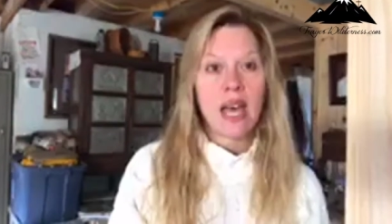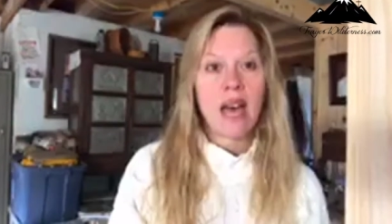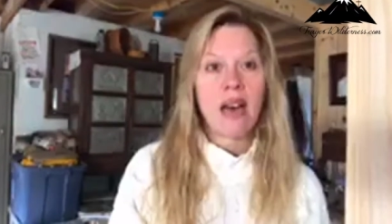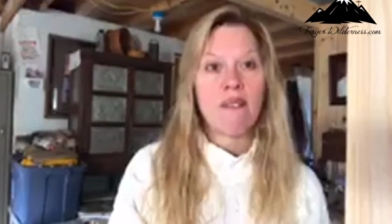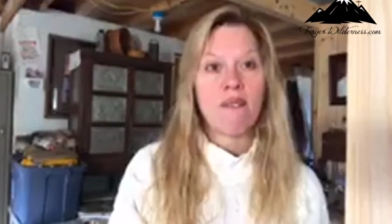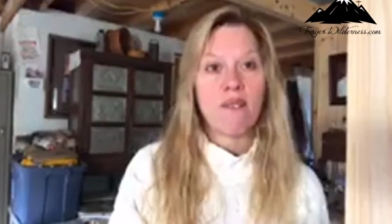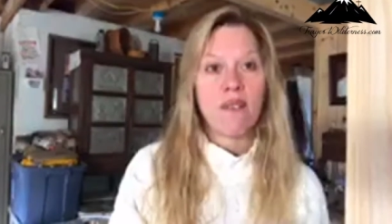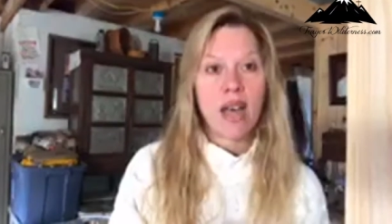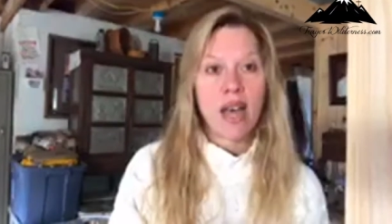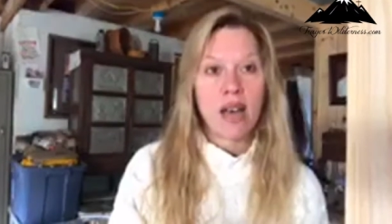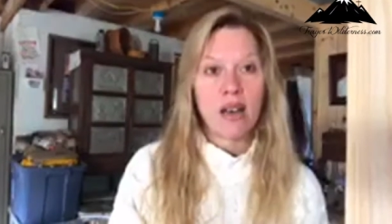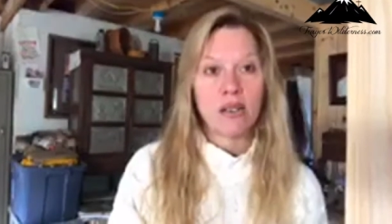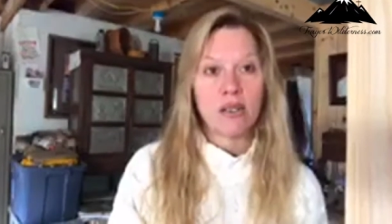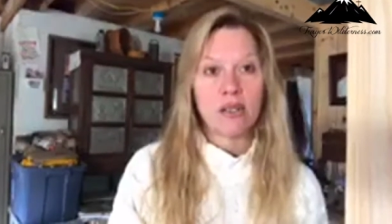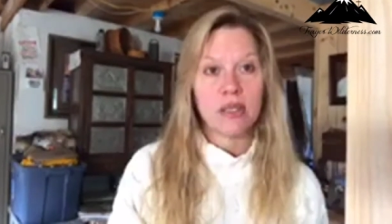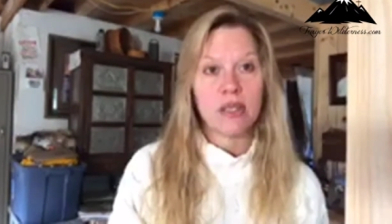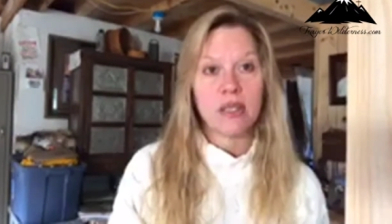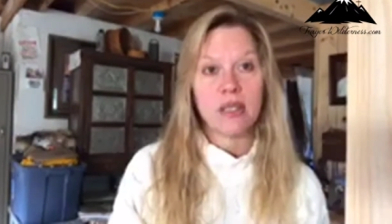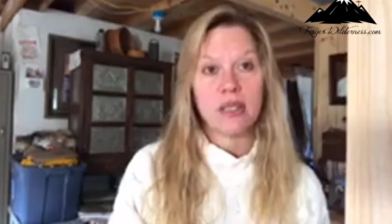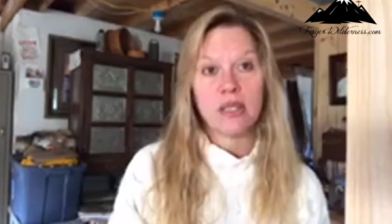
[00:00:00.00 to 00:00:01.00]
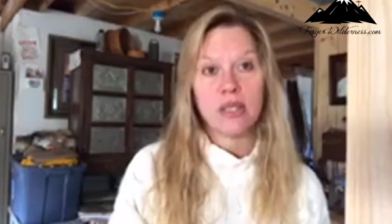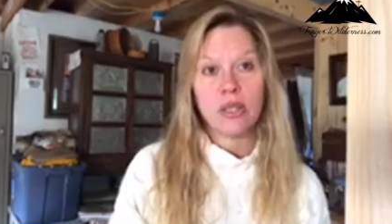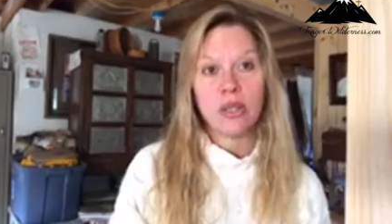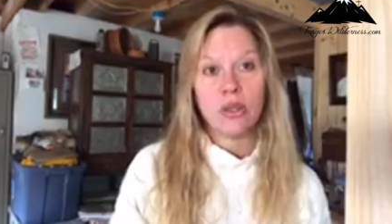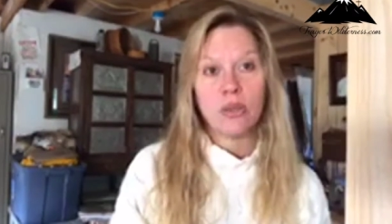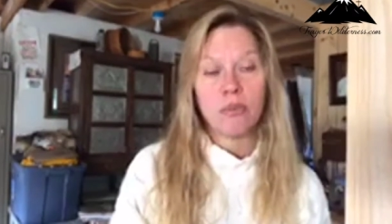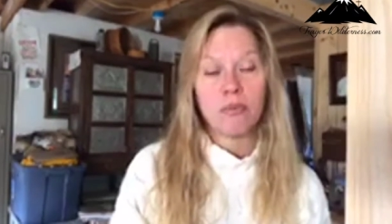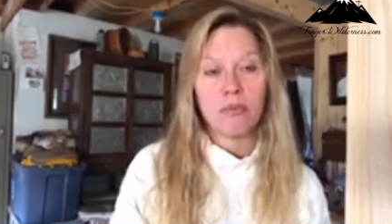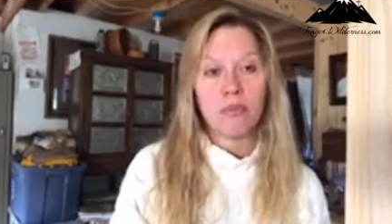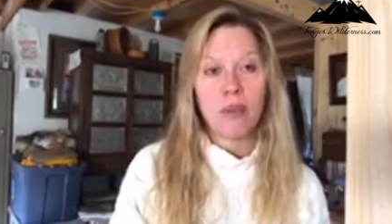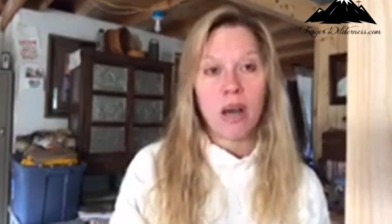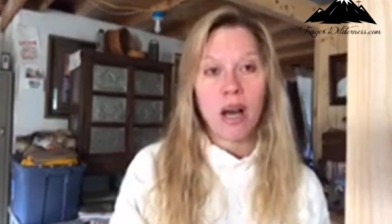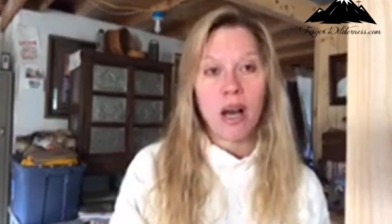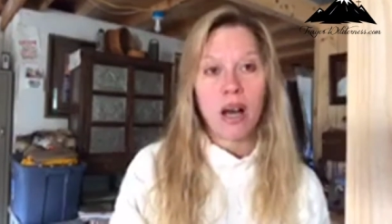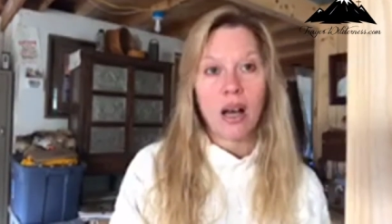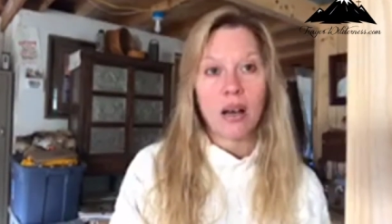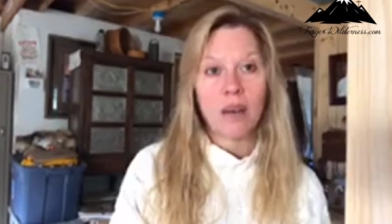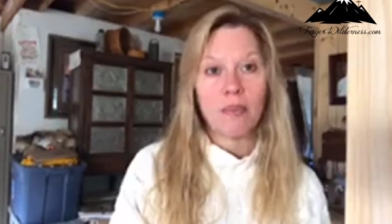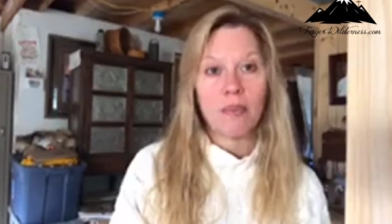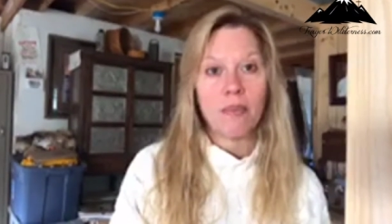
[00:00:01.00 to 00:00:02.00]
have found to
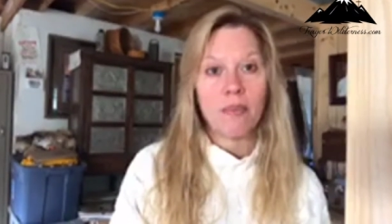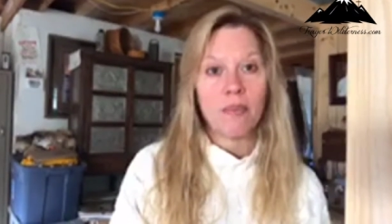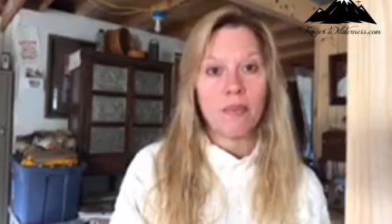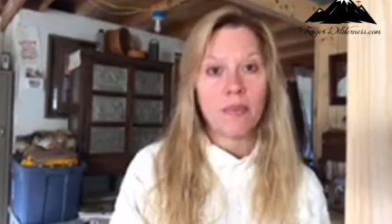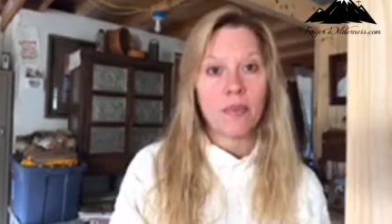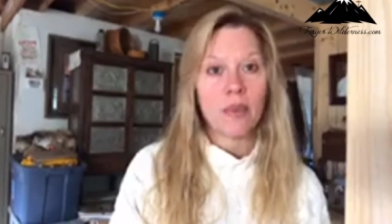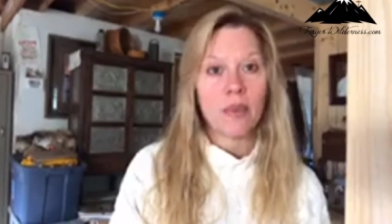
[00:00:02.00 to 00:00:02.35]
uh,